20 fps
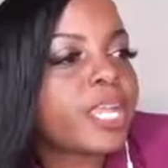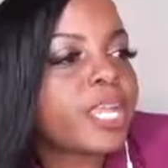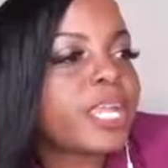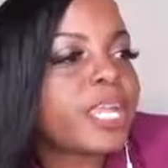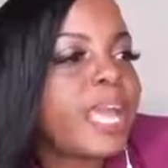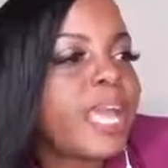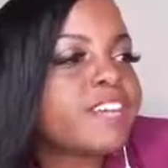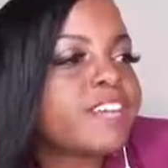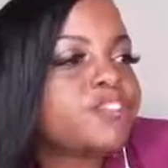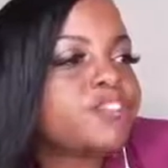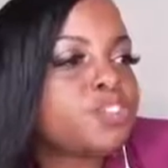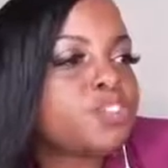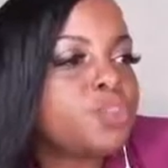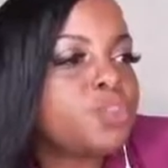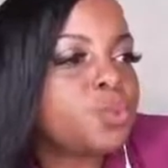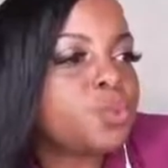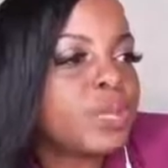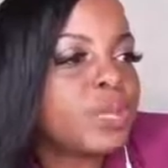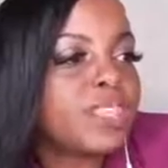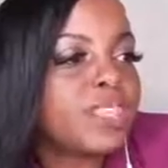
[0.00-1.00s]
has to
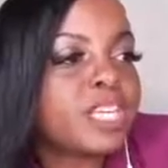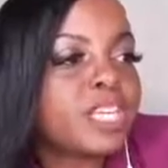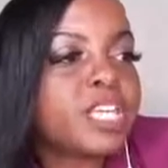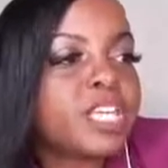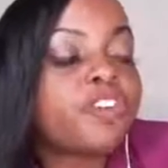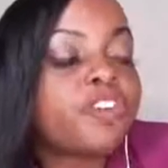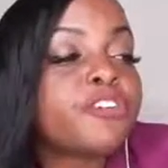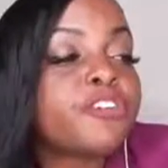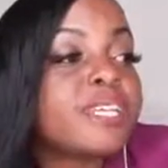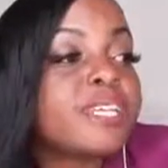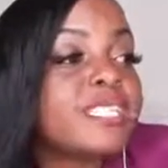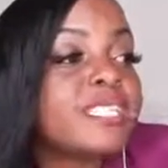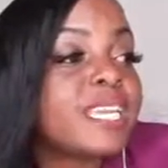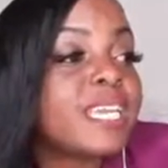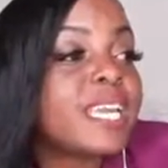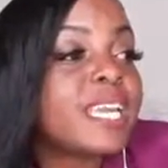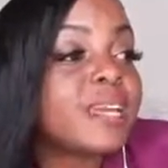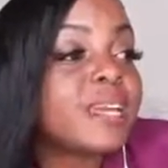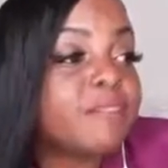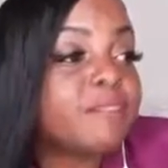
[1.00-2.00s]
do with an increase
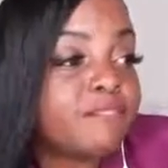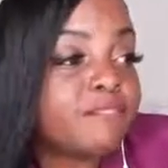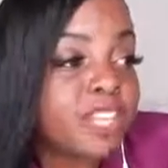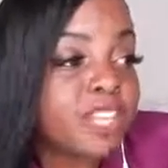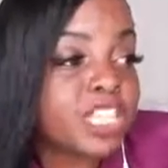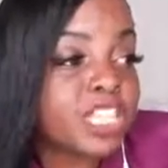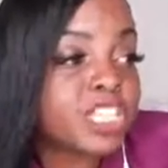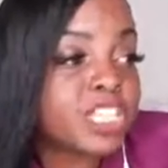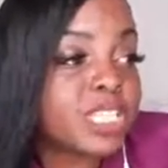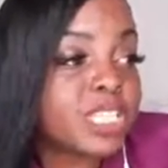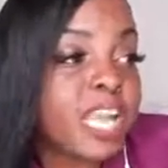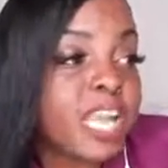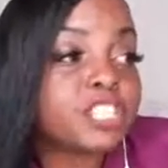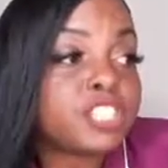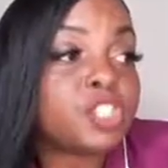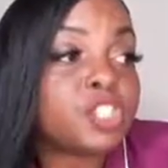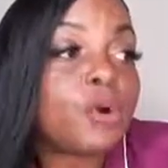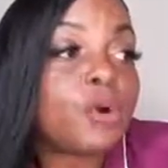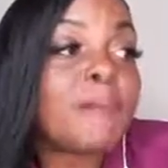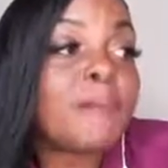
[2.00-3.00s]
in conviction that
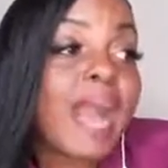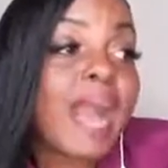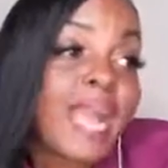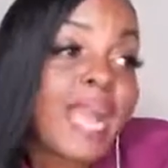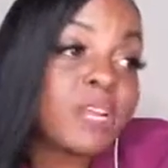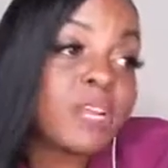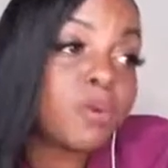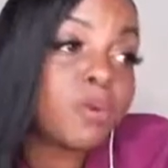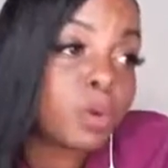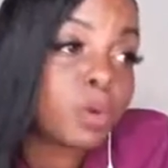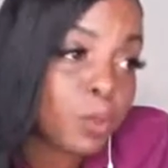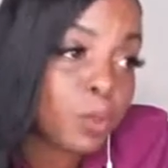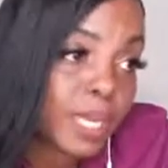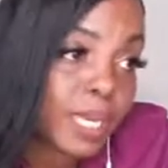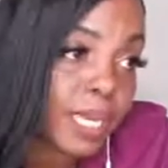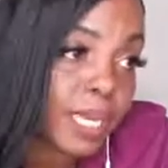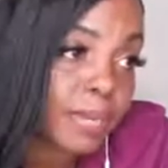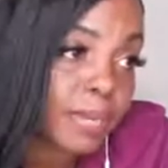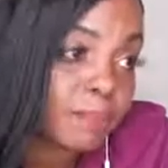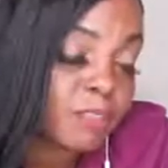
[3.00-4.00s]
Joe Biden will
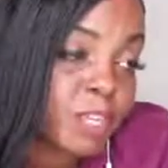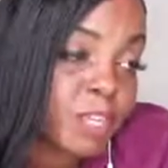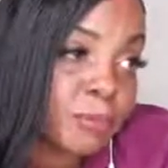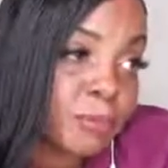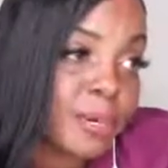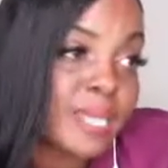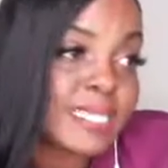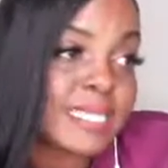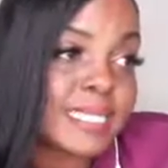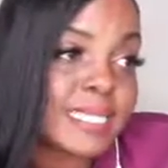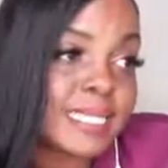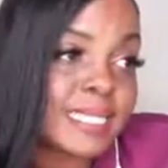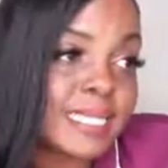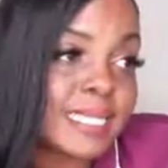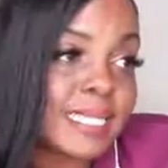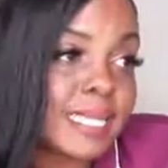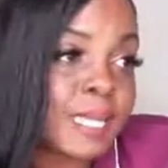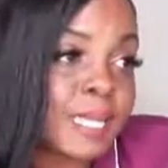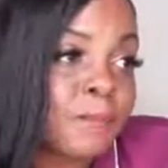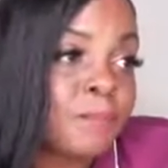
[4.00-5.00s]
win the
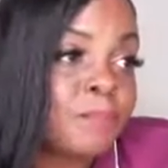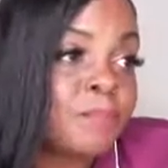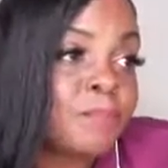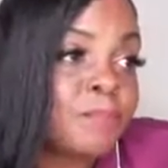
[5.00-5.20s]
presidency.